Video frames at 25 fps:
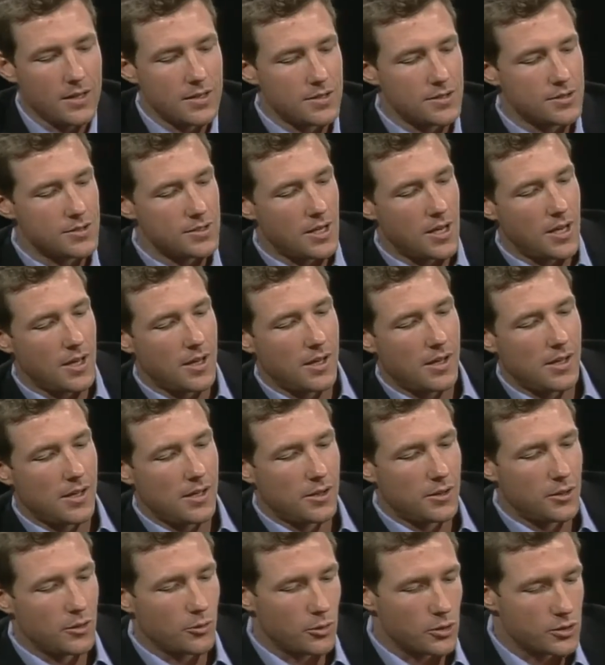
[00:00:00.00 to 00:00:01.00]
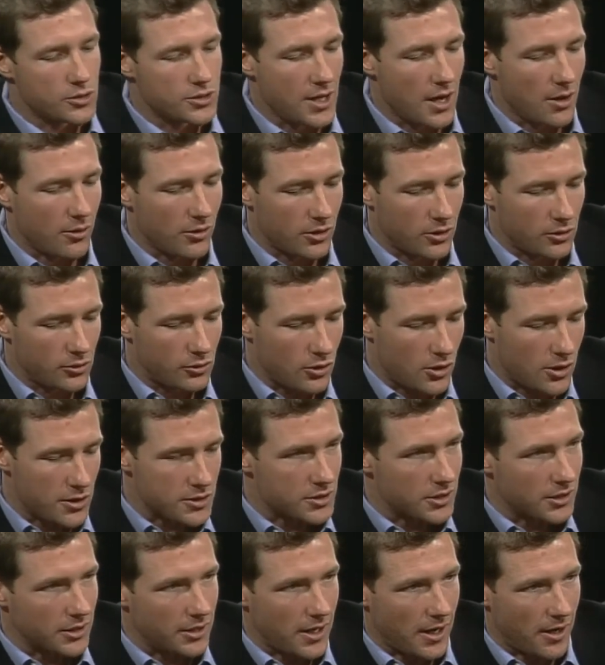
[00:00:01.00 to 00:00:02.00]
is the Rosario
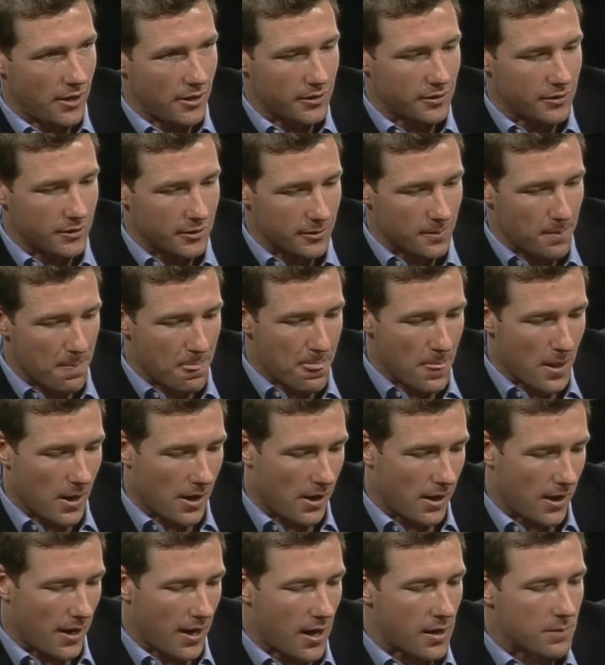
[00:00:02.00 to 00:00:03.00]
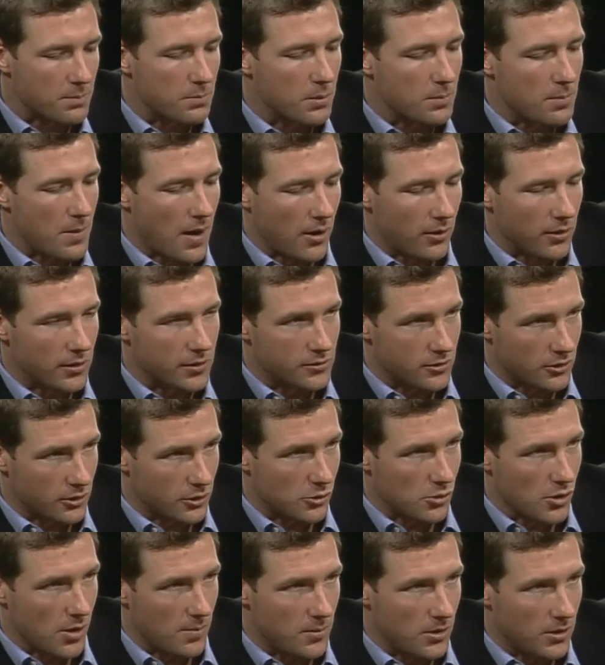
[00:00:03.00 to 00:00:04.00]
Dawson character had been married to
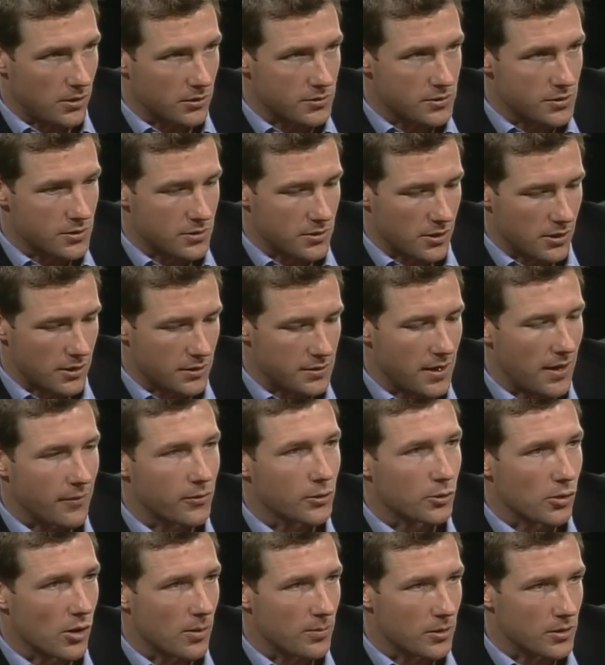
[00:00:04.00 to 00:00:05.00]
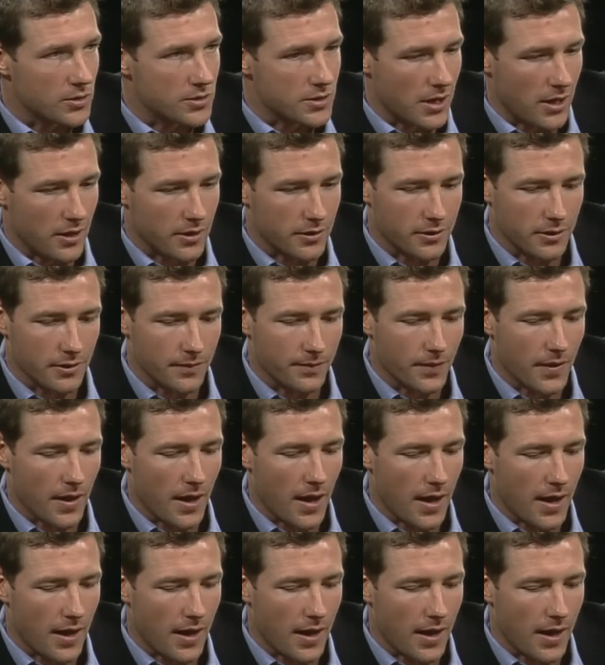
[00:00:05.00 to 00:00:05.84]
Krumholtz, David Krumholtz character,